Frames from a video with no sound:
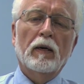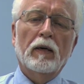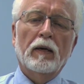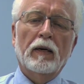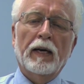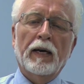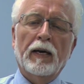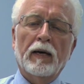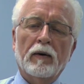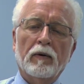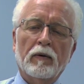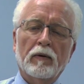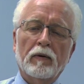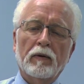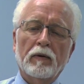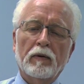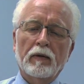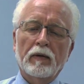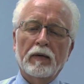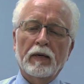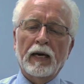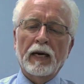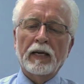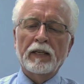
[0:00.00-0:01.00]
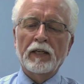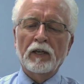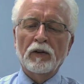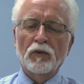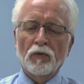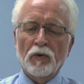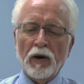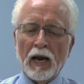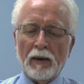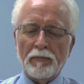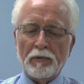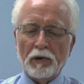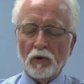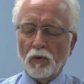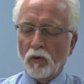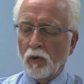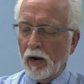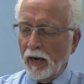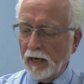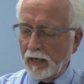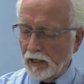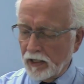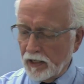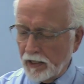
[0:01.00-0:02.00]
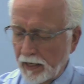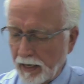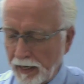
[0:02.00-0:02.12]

Now, I didn't wrap it quite as